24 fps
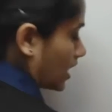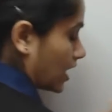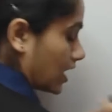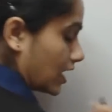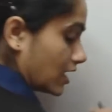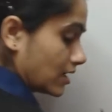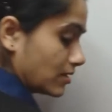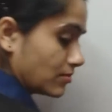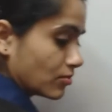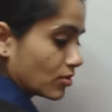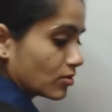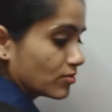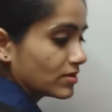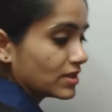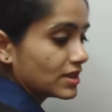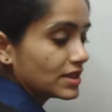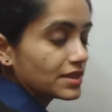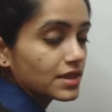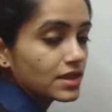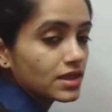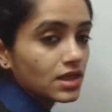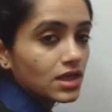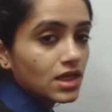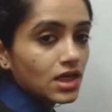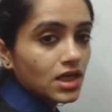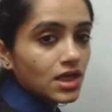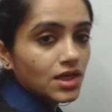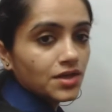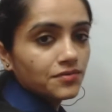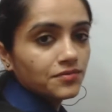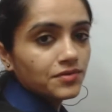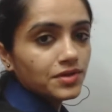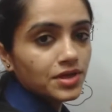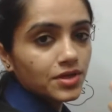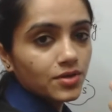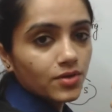high mobility,
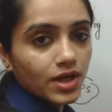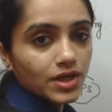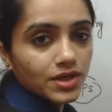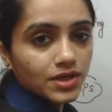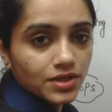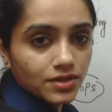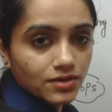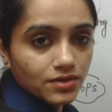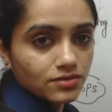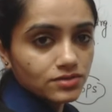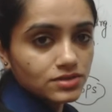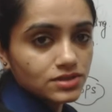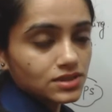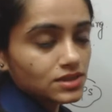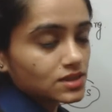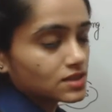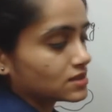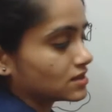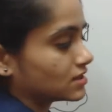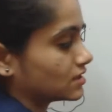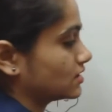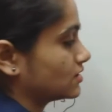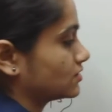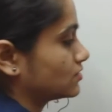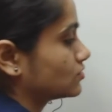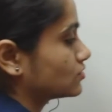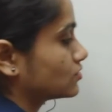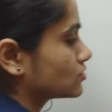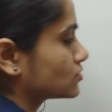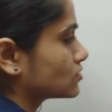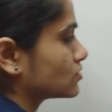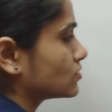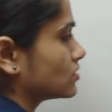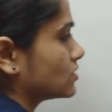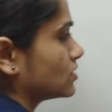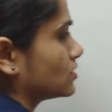we require huge data rate.
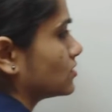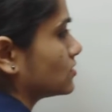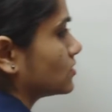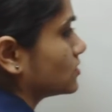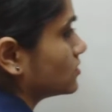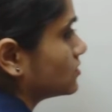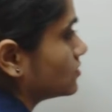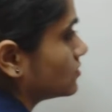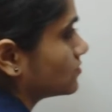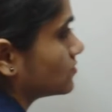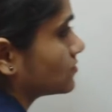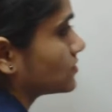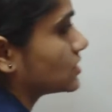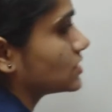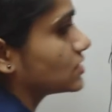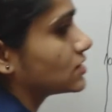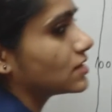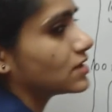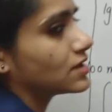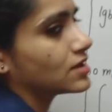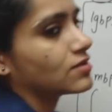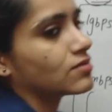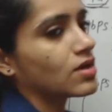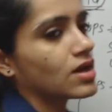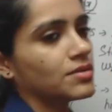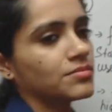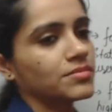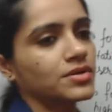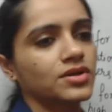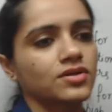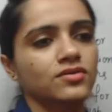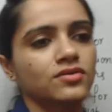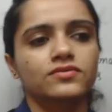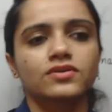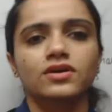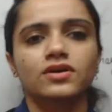So in order to meet the
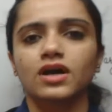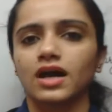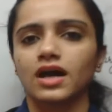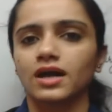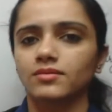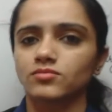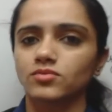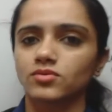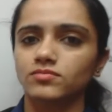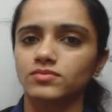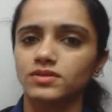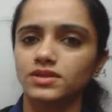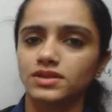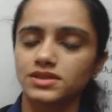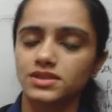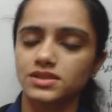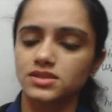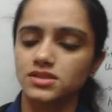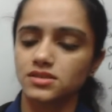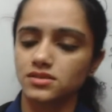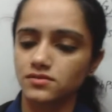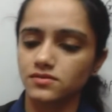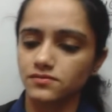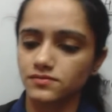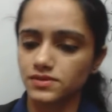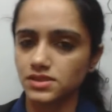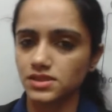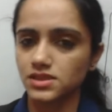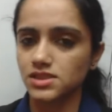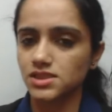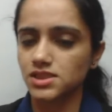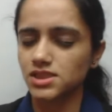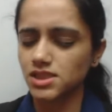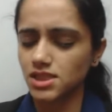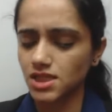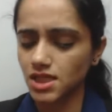requirement of the high mobility
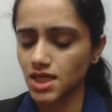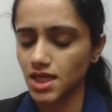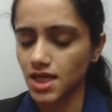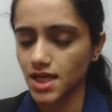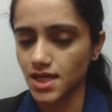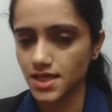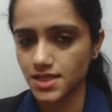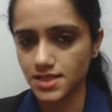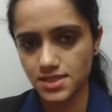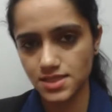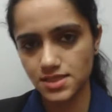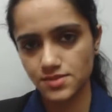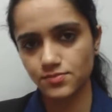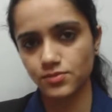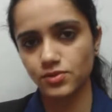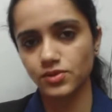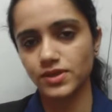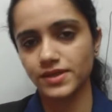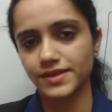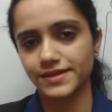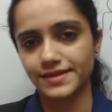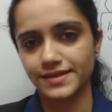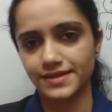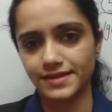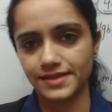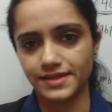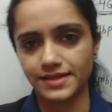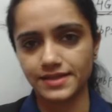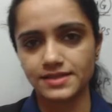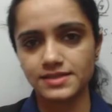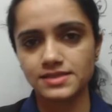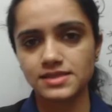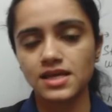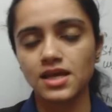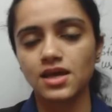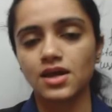services, trains, bullet
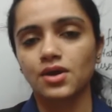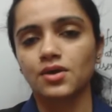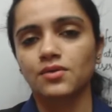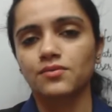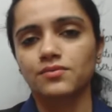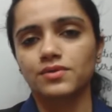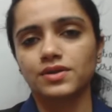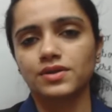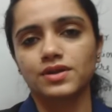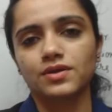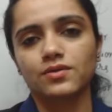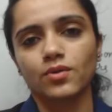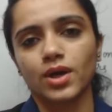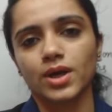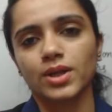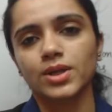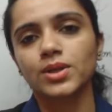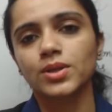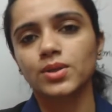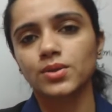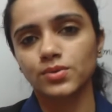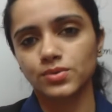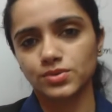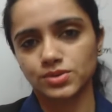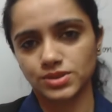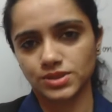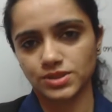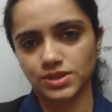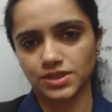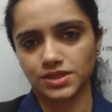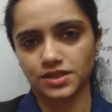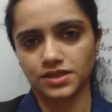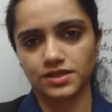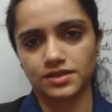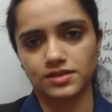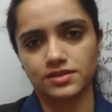trains, we require huge
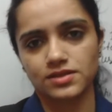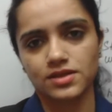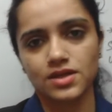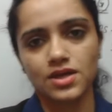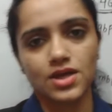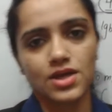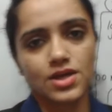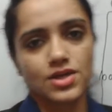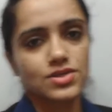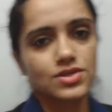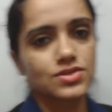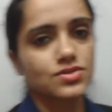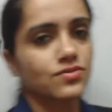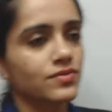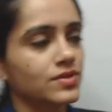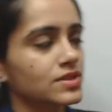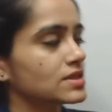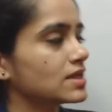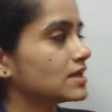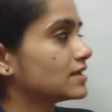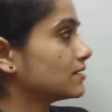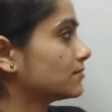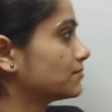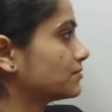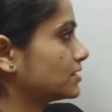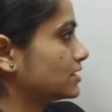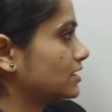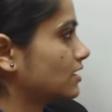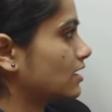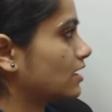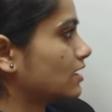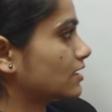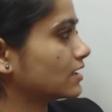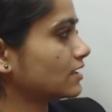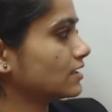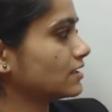data rate. So we set up a
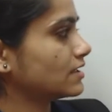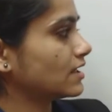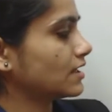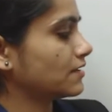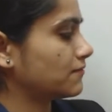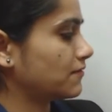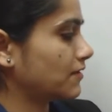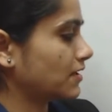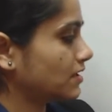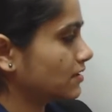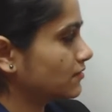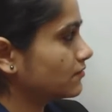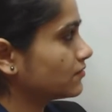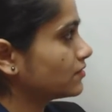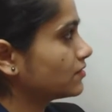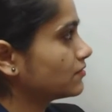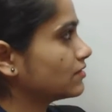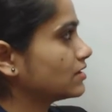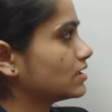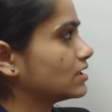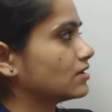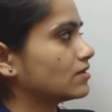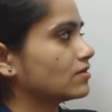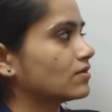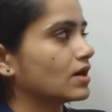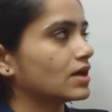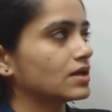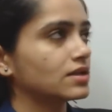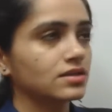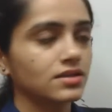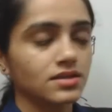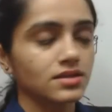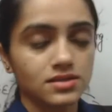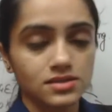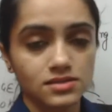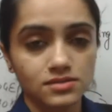target that whenever we require
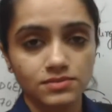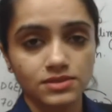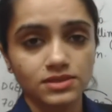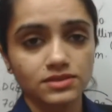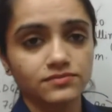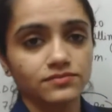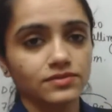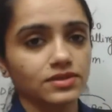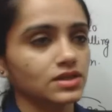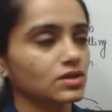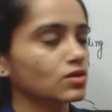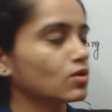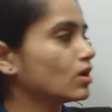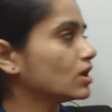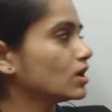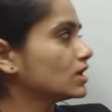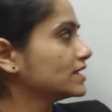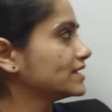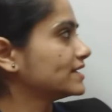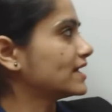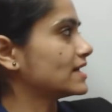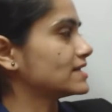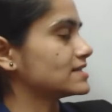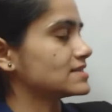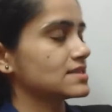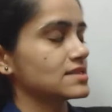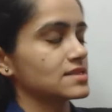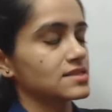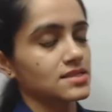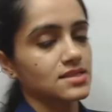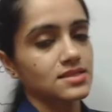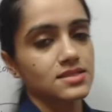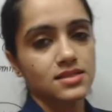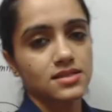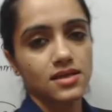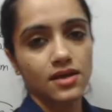this, we call it as
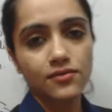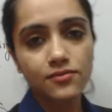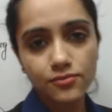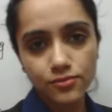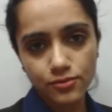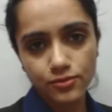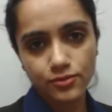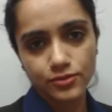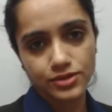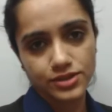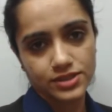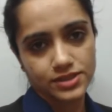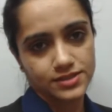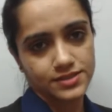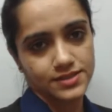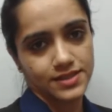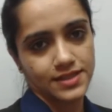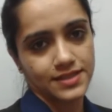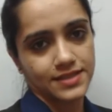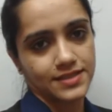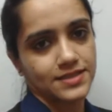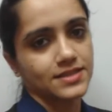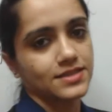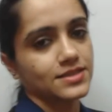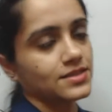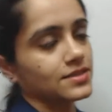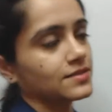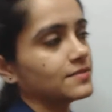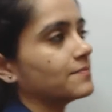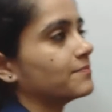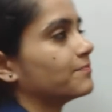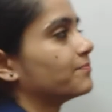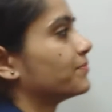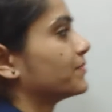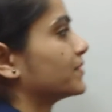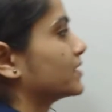this is a fourth
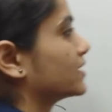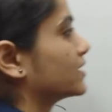generation.